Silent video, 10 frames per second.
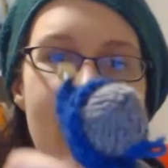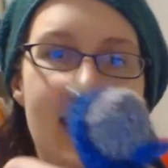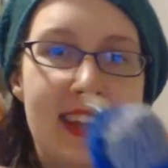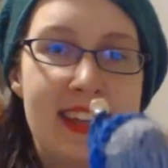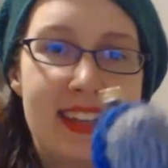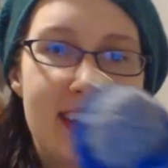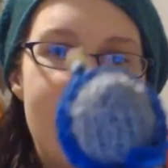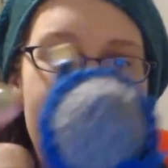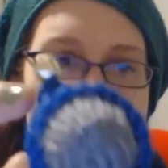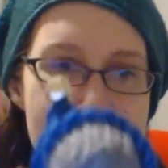And
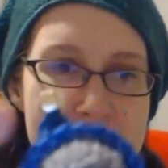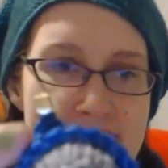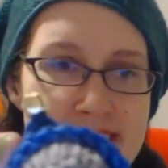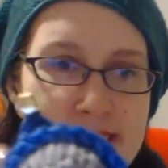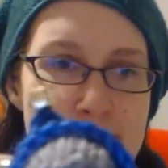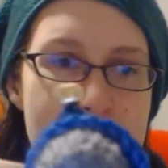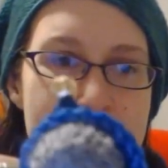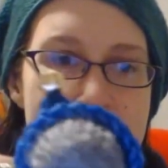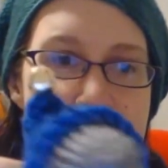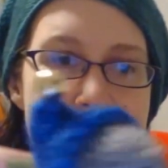yes, she has a
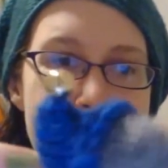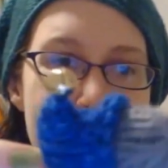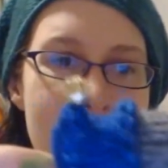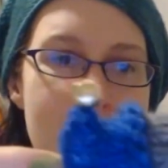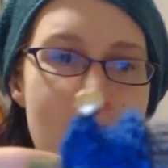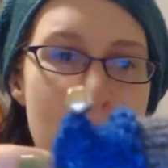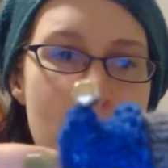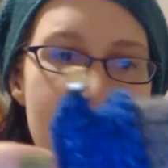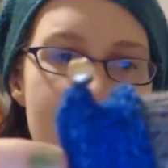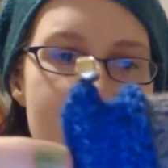hood, a little
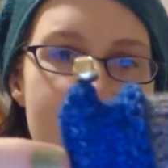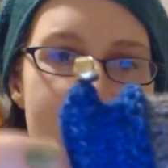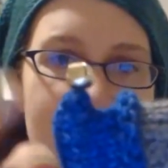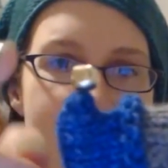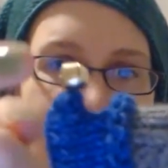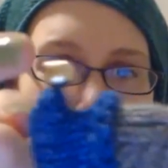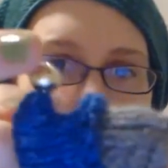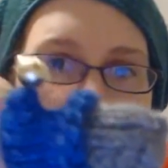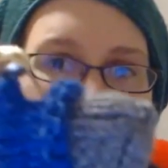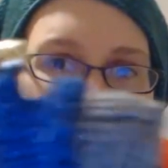pointed hood, and a
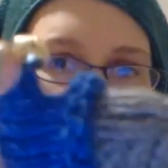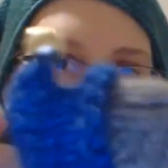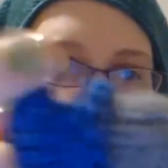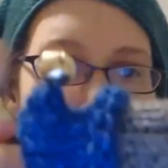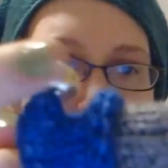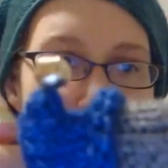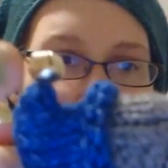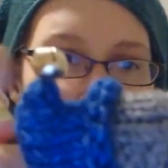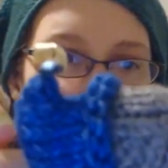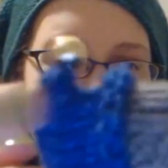little bell.
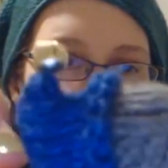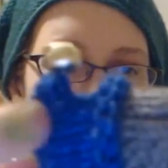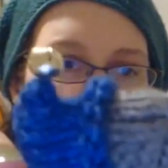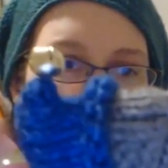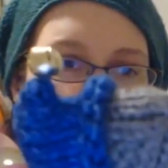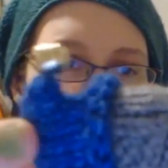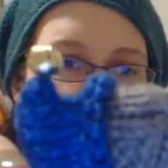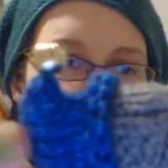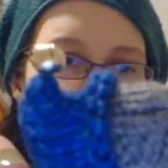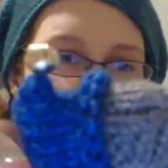It does ring.
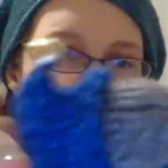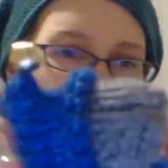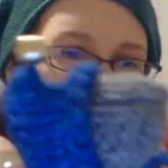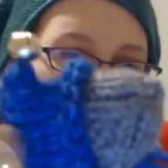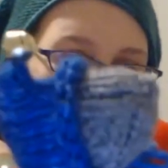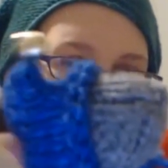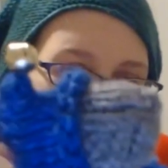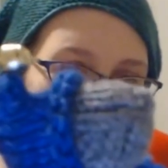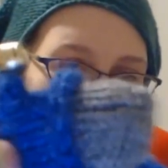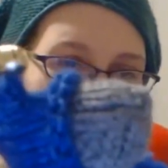I hope you
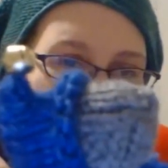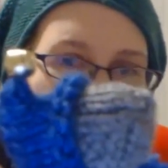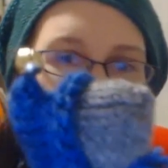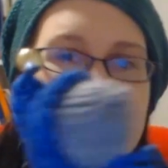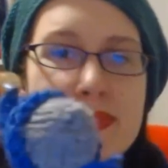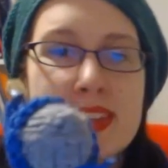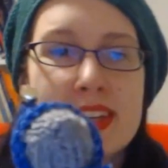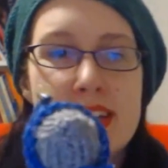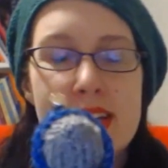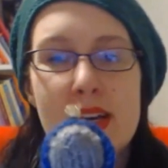can hear that.
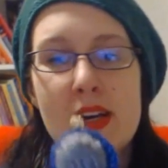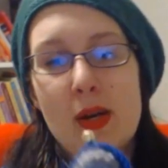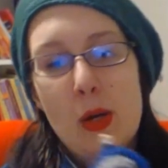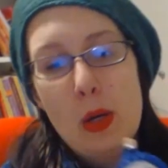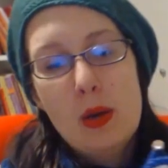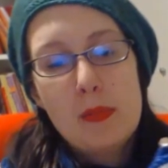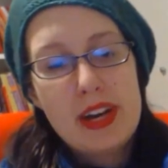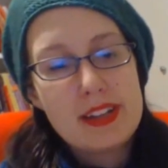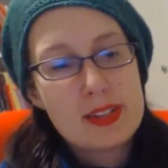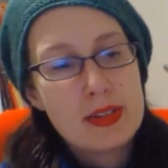
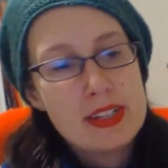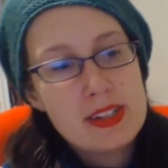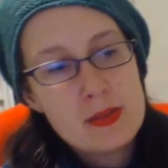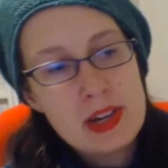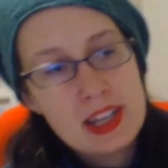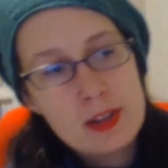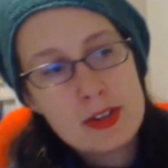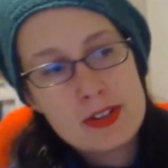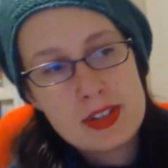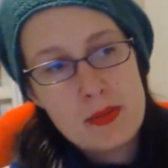But so I still want to
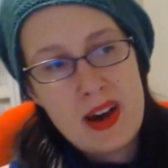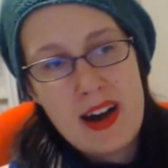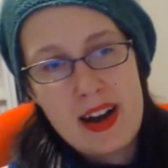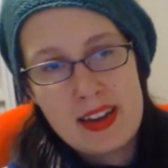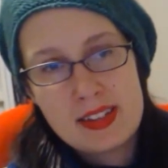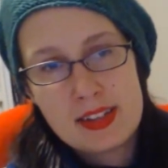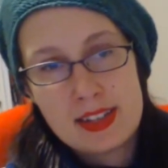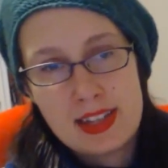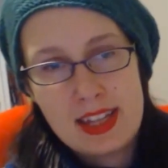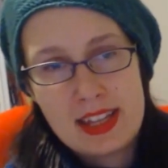give her some eyes
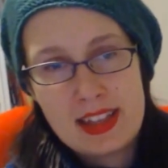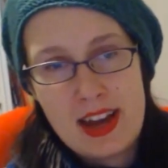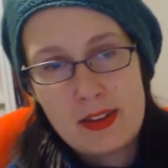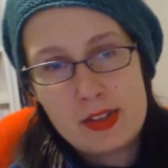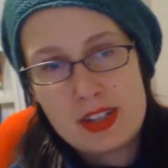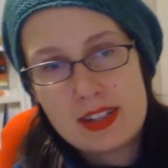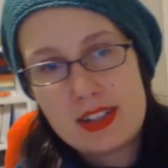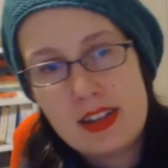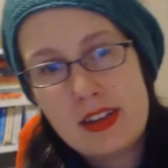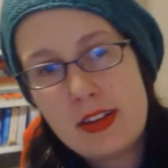because I think that'll
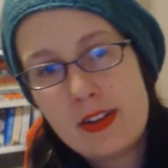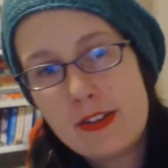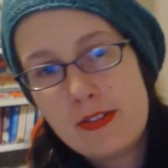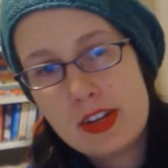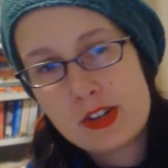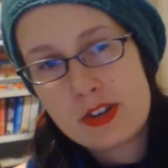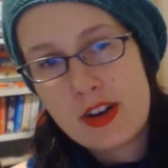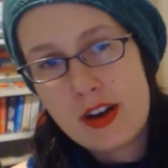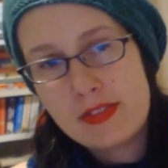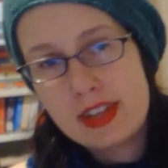just finish
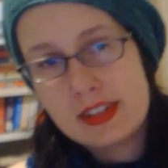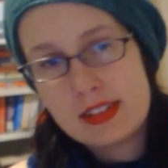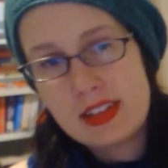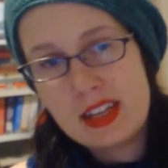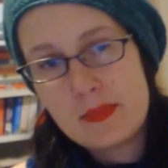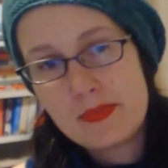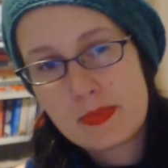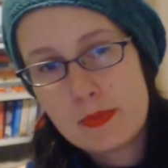her off nicely.